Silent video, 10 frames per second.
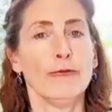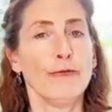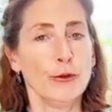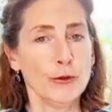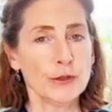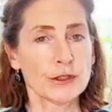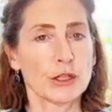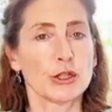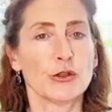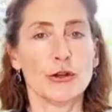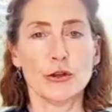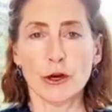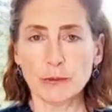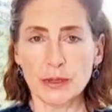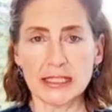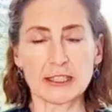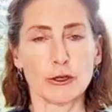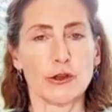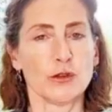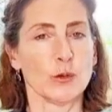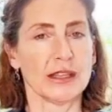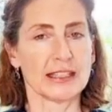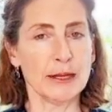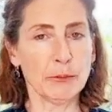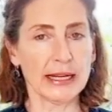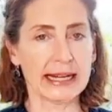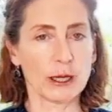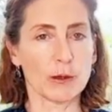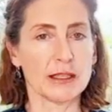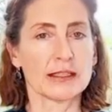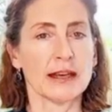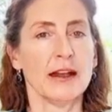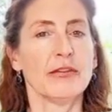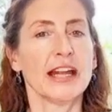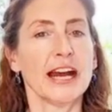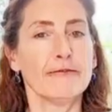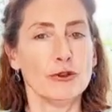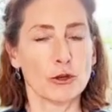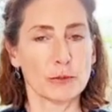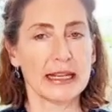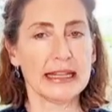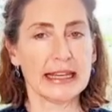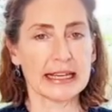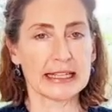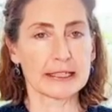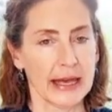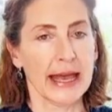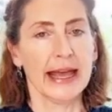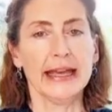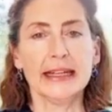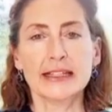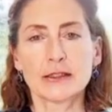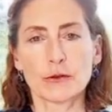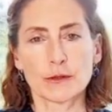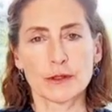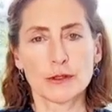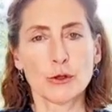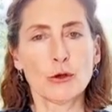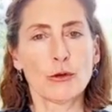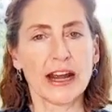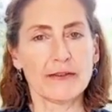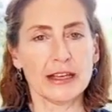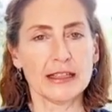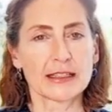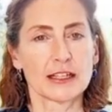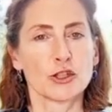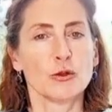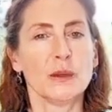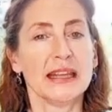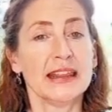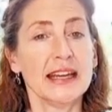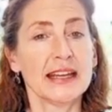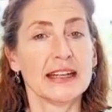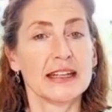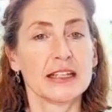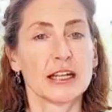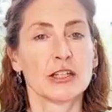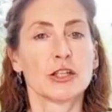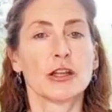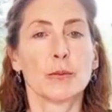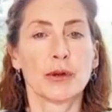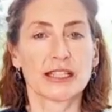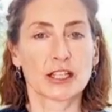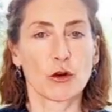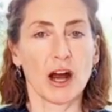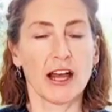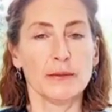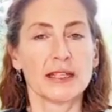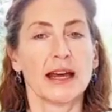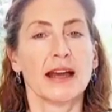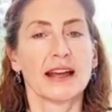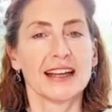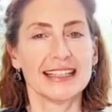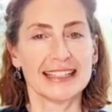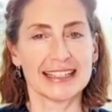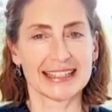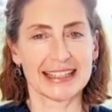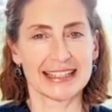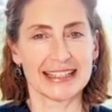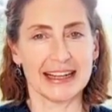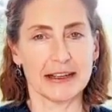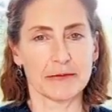foods should not be served with separate liquids that have not been thickened. Any sauces or gravies should be thickened to the prescribed consistency.